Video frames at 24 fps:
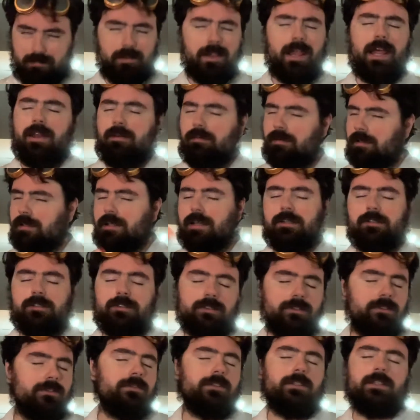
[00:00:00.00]
plan was I
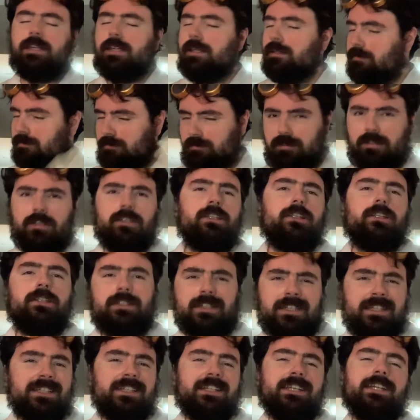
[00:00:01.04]
shoot you with it to the
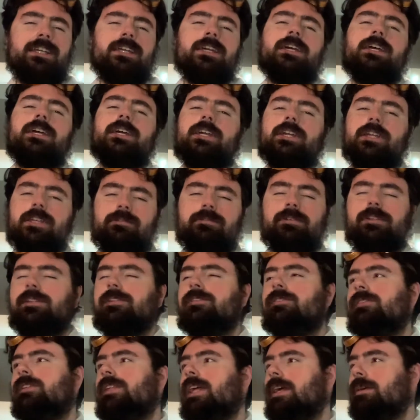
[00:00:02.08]
city. You would
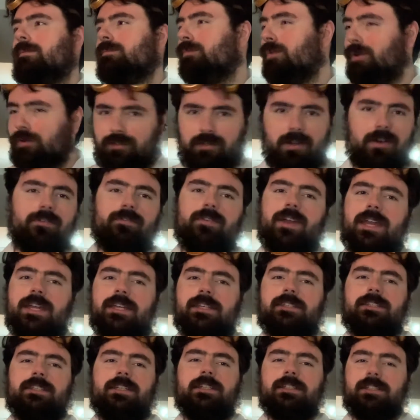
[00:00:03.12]
lose, like,
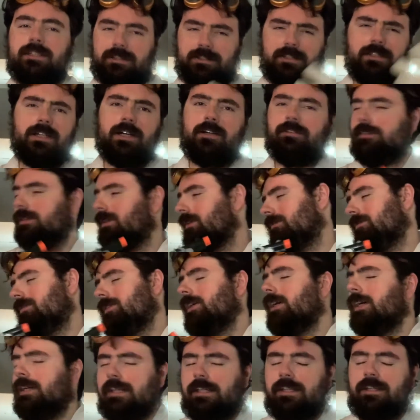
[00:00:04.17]
motivation. Cause, you know, you're
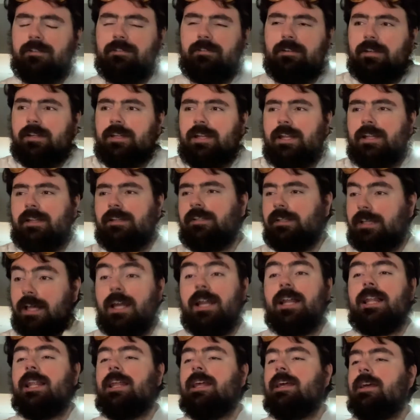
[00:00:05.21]
30. You didn't
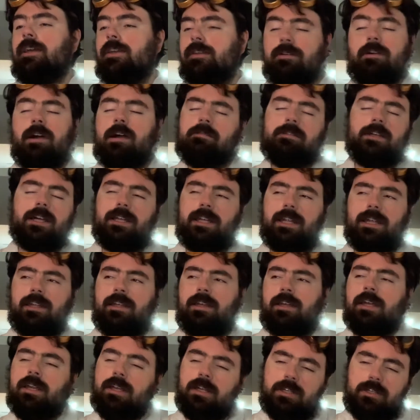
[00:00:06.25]
get up. You haven't done
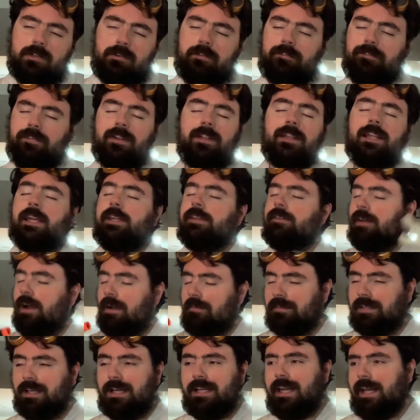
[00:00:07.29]
it. You would feel like you
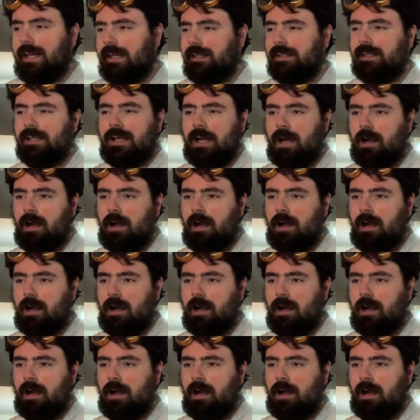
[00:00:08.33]
haven't got anything